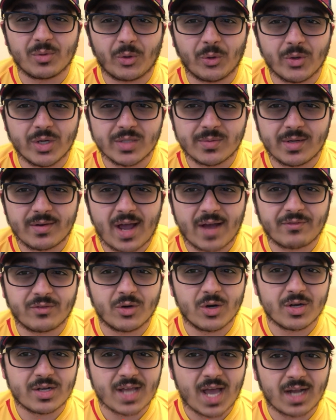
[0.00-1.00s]
Griezmann after
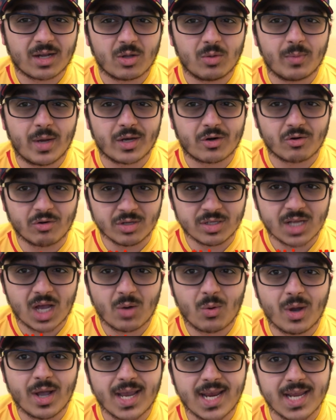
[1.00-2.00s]
a tackle by
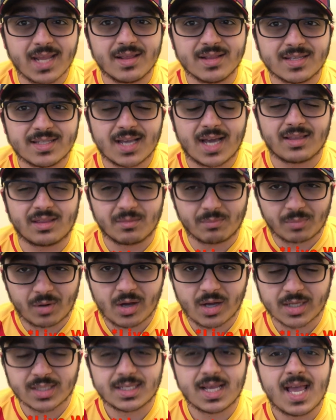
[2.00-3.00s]
Kurzawa inside the
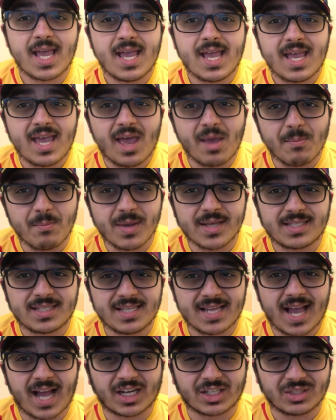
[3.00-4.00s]
box, and Messi
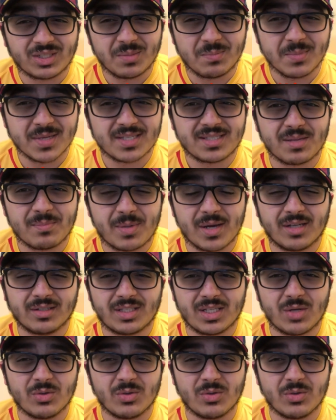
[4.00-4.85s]
actually missed the penalty.